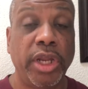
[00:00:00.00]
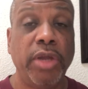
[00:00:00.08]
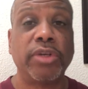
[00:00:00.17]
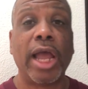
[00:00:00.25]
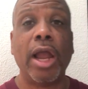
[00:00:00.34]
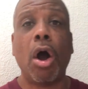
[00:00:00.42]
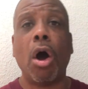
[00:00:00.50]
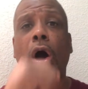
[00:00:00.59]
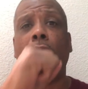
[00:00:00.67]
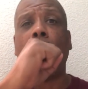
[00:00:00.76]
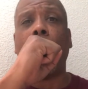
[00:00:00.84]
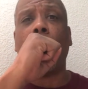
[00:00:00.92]
And he was like,
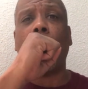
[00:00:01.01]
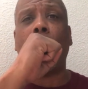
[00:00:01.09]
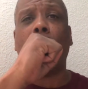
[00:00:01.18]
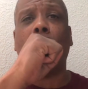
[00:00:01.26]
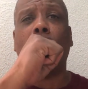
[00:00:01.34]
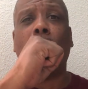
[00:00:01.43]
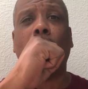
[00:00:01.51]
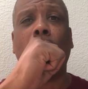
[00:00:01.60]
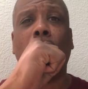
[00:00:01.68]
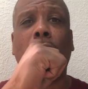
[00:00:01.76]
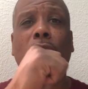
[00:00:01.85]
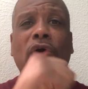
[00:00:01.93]

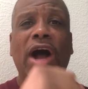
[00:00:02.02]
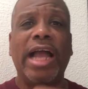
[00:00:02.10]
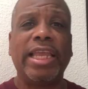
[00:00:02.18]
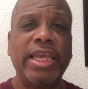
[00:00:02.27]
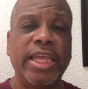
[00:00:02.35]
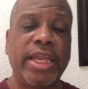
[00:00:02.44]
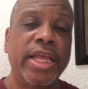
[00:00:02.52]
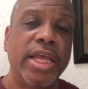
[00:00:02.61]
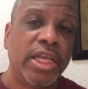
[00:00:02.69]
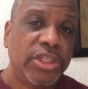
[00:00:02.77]
oh. Ooh, I get it.